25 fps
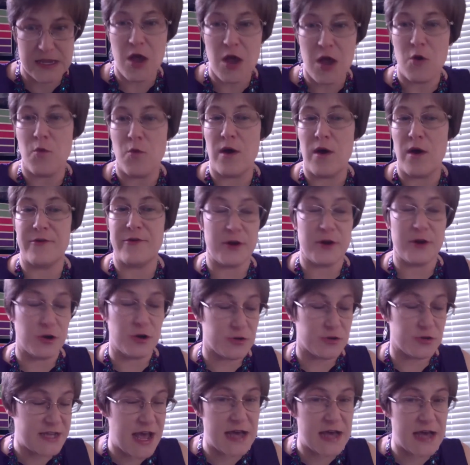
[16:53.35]
whether at your
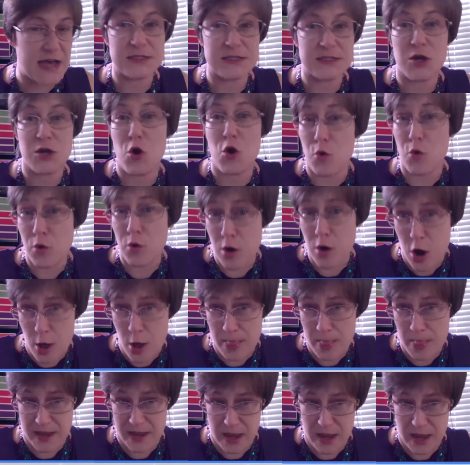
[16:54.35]
desk or on
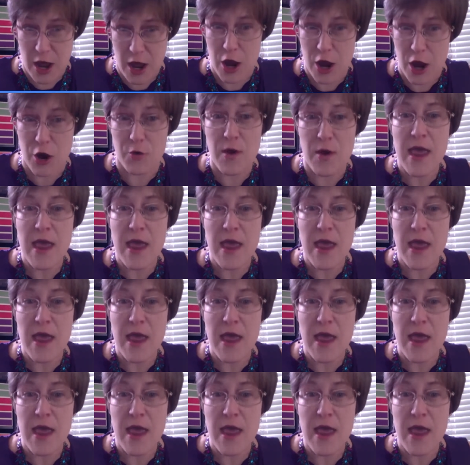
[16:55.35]
the go,